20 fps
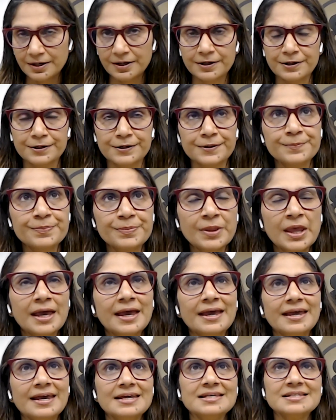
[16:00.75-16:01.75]
Yeah.
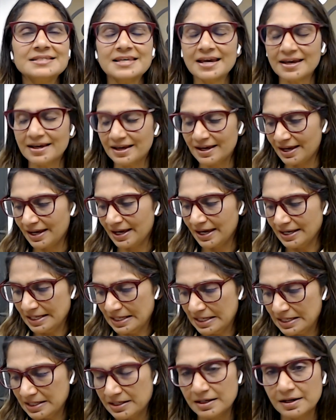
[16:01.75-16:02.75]
Is there
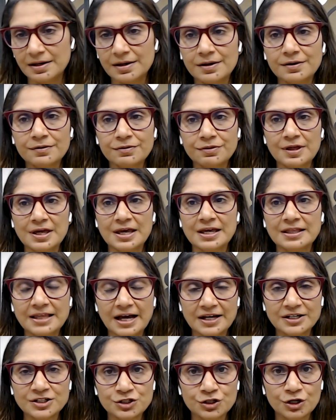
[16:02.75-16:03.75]
anything
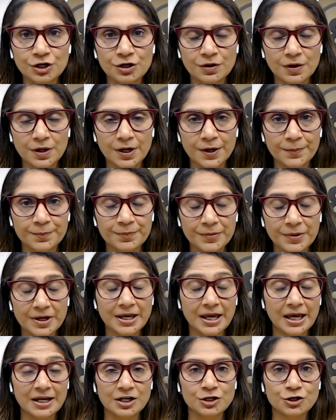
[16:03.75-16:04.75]
that,
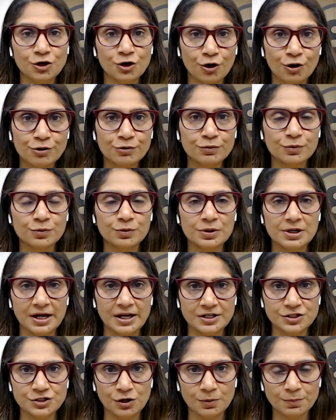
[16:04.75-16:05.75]
again, in your role,
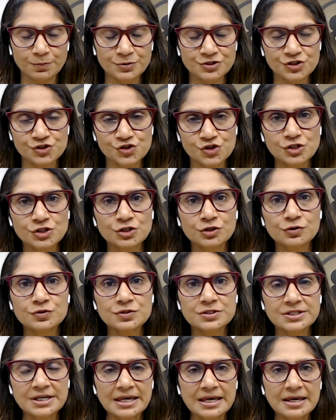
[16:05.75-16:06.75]
at your position, do you
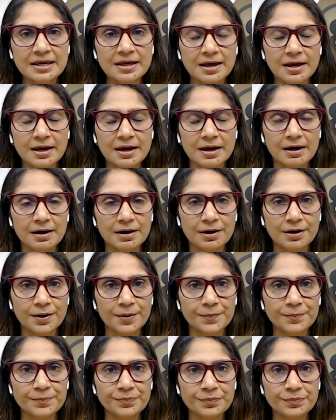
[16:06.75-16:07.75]
see
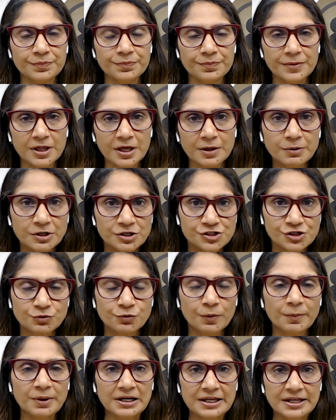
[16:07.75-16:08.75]
emerging
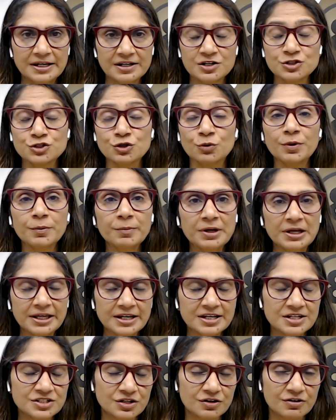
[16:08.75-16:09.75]
women leaders or women
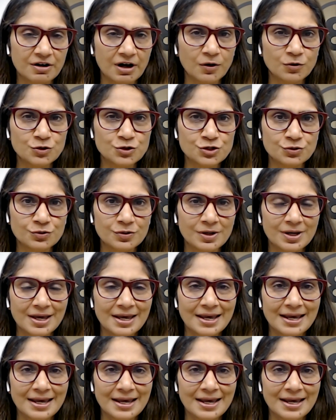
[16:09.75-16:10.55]
leaders around you?